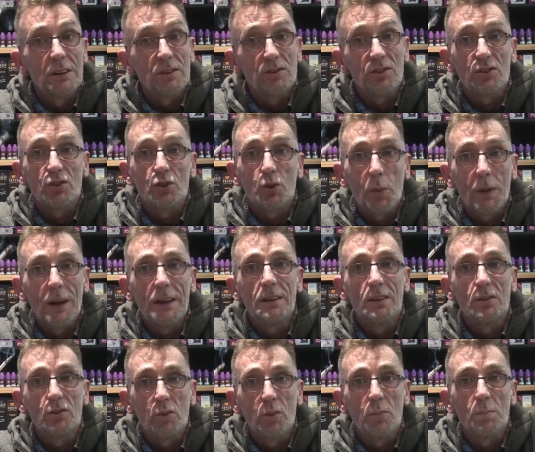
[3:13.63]
This is
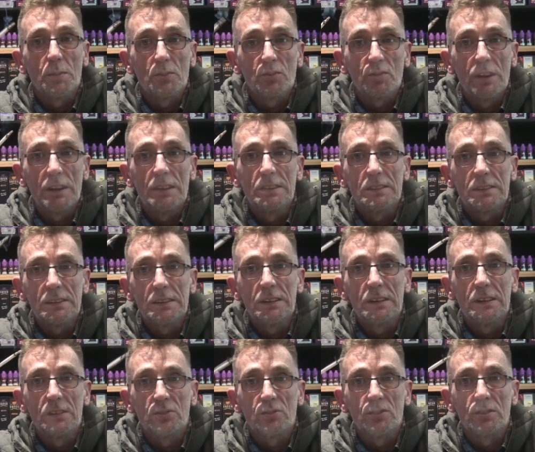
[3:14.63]
22%
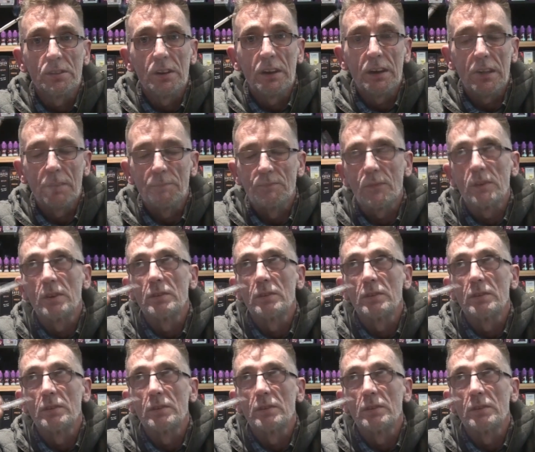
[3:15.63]
THC,